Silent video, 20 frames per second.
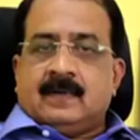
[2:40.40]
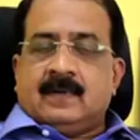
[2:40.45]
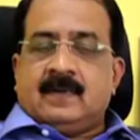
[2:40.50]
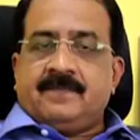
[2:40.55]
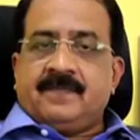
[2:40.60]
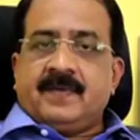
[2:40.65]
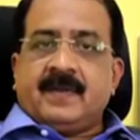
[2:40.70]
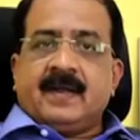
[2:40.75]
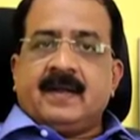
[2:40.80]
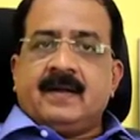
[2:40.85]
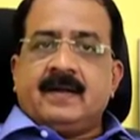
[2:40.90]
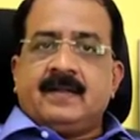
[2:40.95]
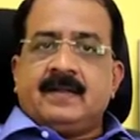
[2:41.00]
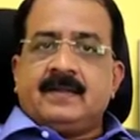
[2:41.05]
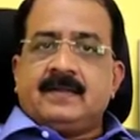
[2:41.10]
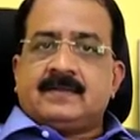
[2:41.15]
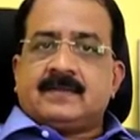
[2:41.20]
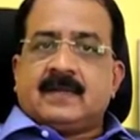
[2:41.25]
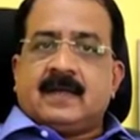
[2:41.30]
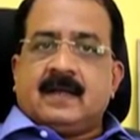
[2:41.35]

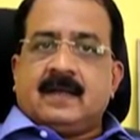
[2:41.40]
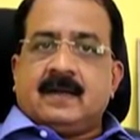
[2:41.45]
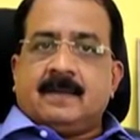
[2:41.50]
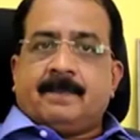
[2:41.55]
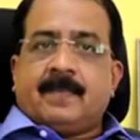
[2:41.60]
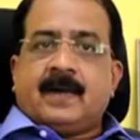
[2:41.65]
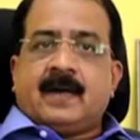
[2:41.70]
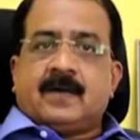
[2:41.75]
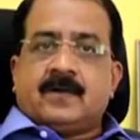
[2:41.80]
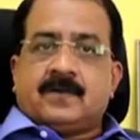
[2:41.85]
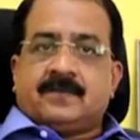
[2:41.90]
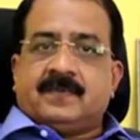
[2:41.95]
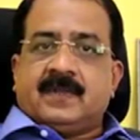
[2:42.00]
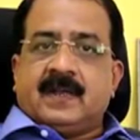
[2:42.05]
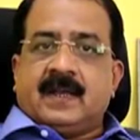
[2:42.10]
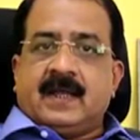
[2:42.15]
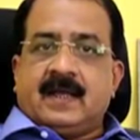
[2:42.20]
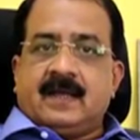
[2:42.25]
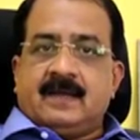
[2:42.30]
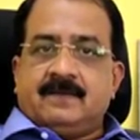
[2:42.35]
Difficulties are part of
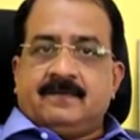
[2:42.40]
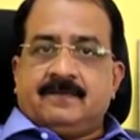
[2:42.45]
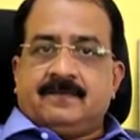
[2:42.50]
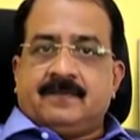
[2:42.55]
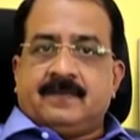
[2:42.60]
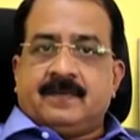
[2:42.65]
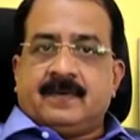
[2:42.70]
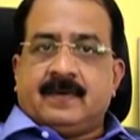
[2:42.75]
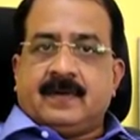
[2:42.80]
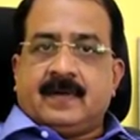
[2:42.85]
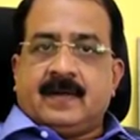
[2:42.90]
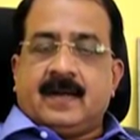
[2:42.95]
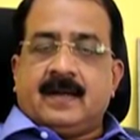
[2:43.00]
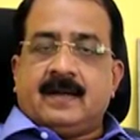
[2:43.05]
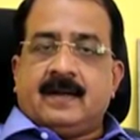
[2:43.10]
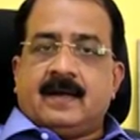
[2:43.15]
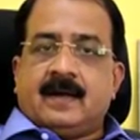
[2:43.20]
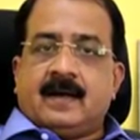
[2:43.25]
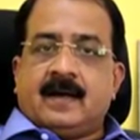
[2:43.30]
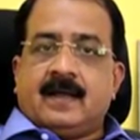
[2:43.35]
the life
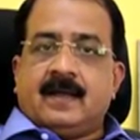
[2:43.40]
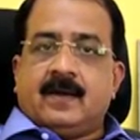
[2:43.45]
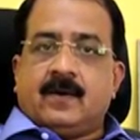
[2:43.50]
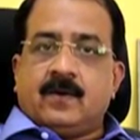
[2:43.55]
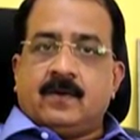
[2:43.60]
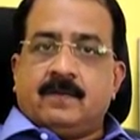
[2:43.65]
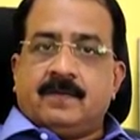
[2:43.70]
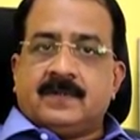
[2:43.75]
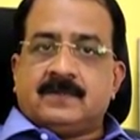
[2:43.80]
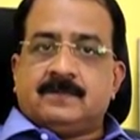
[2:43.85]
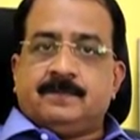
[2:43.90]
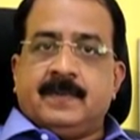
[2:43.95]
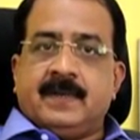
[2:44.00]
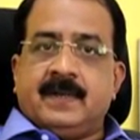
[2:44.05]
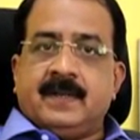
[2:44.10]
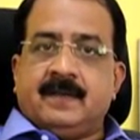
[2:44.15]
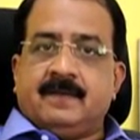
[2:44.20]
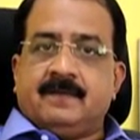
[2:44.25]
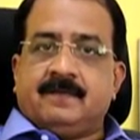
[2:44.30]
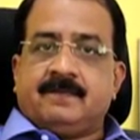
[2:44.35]
and I always
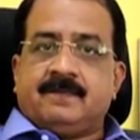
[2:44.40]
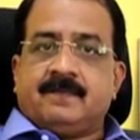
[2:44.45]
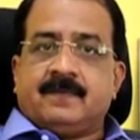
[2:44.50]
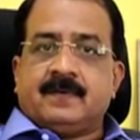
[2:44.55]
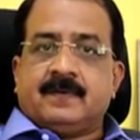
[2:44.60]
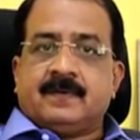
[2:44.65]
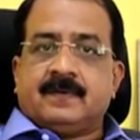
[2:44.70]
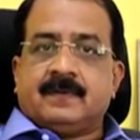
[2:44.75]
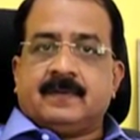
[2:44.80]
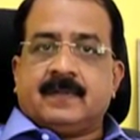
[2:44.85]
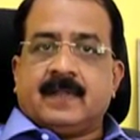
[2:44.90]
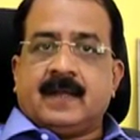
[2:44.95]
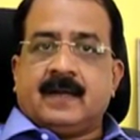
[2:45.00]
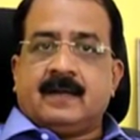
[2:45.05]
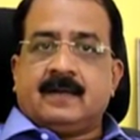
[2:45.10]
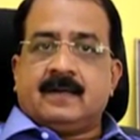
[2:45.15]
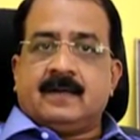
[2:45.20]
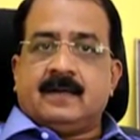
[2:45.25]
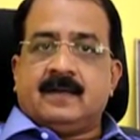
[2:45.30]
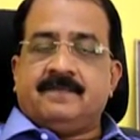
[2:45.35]
believe
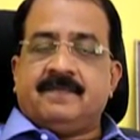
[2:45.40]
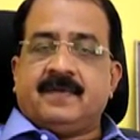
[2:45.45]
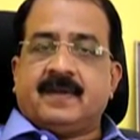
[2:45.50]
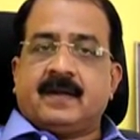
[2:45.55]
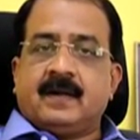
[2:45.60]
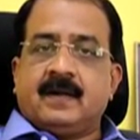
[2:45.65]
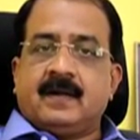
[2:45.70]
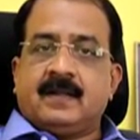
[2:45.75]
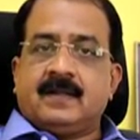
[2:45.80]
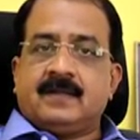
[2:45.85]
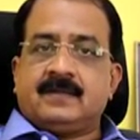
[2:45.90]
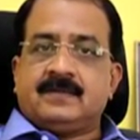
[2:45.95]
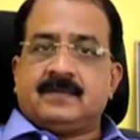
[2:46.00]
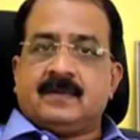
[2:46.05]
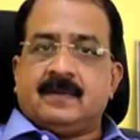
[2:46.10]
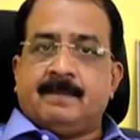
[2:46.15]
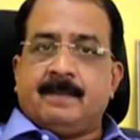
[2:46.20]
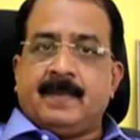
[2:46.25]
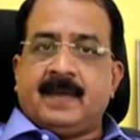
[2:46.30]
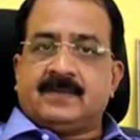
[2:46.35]
that difficulties
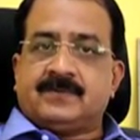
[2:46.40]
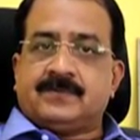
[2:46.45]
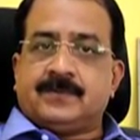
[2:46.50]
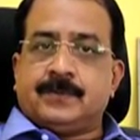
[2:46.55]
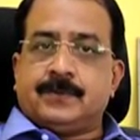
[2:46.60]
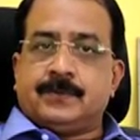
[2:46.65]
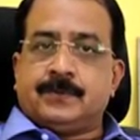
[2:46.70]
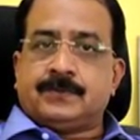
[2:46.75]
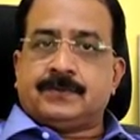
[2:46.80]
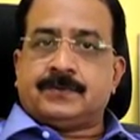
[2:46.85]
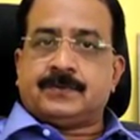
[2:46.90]
makes you